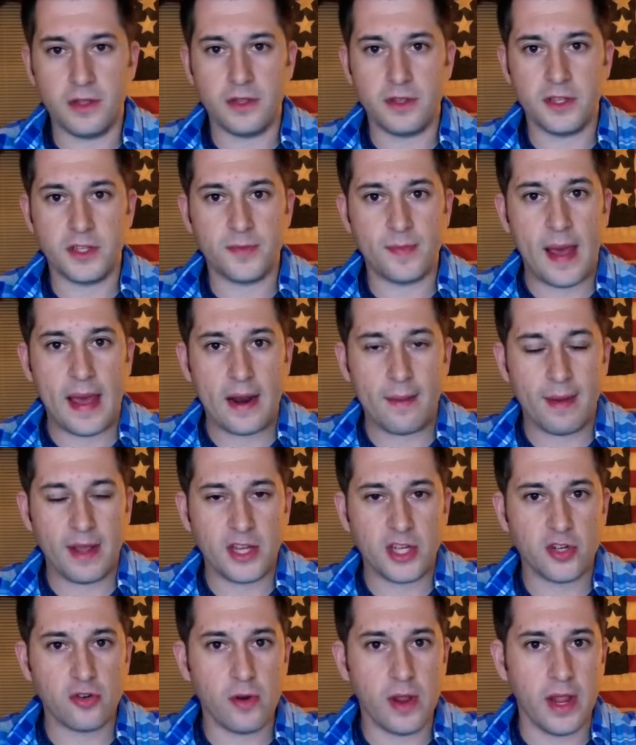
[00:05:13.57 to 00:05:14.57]
spot on my
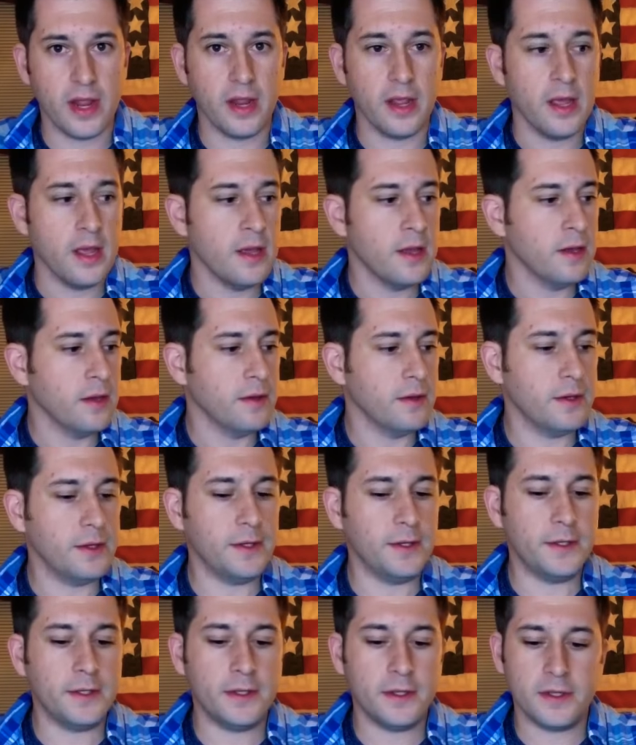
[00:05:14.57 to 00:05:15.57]
string.
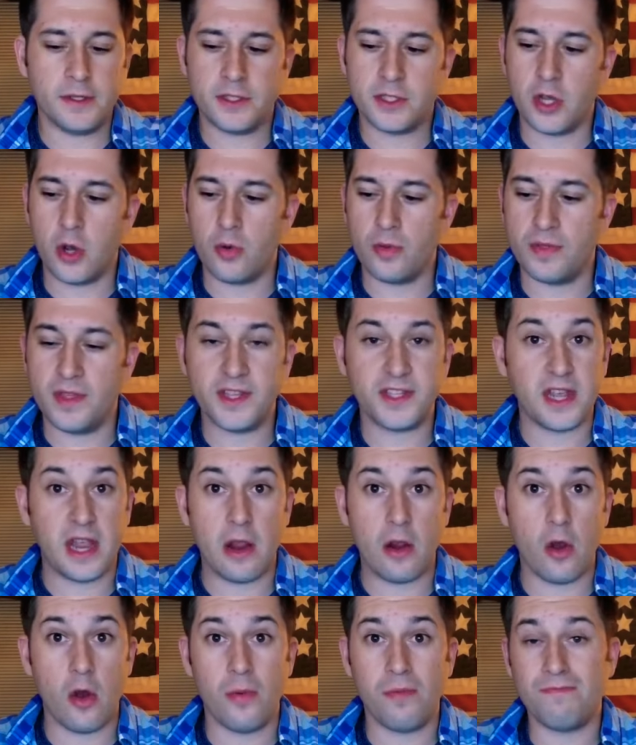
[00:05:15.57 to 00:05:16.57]
So this
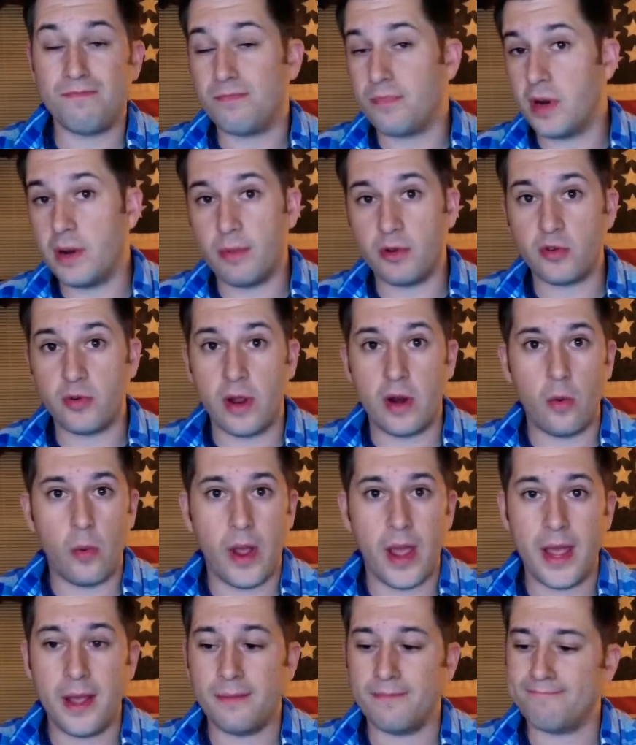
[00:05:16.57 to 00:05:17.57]
arrow, pretty much right
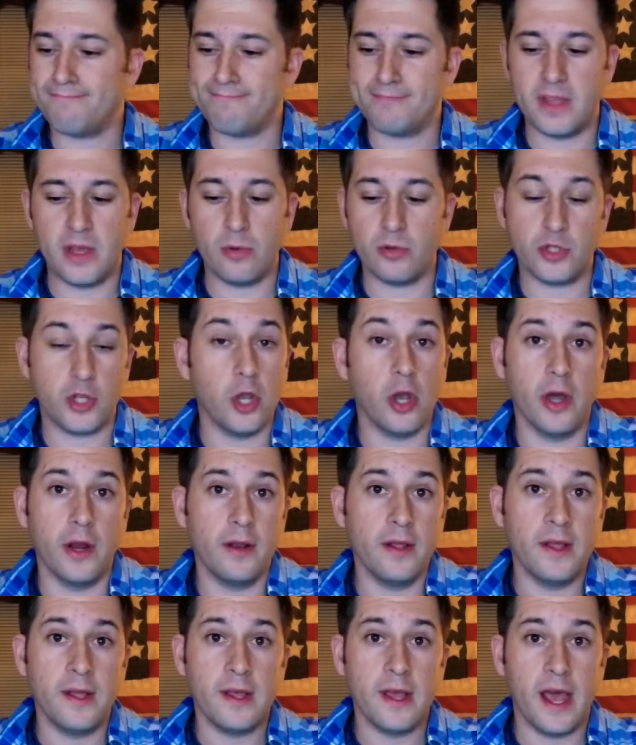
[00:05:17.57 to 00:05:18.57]
away, it was good.
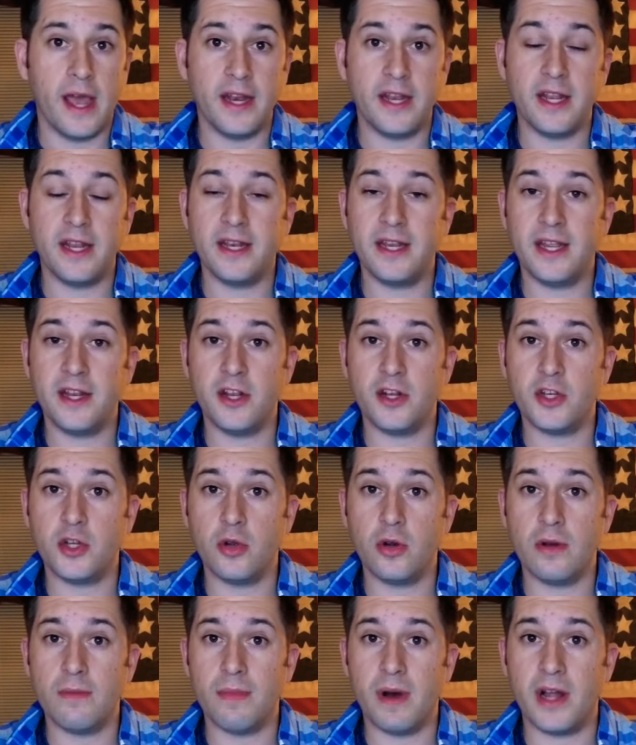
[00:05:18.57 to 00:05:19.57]
I didn't need to
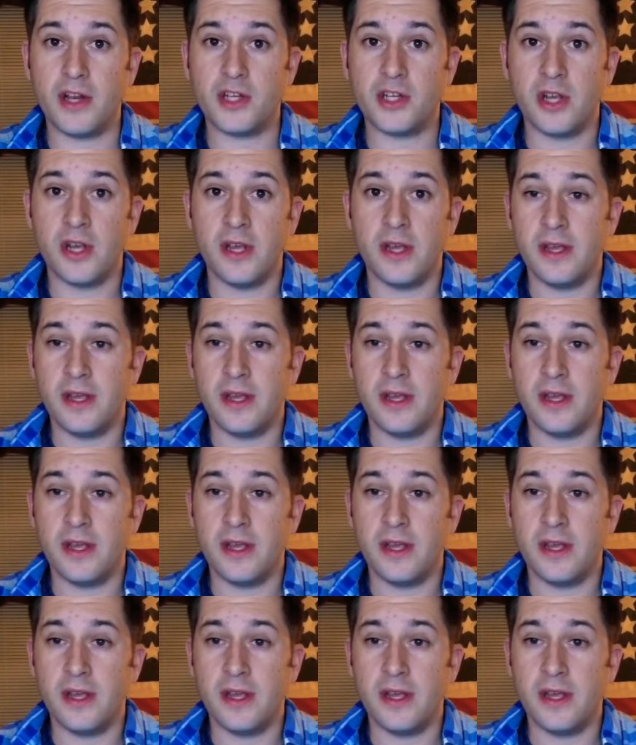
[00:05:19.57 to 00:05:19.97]
tune it much.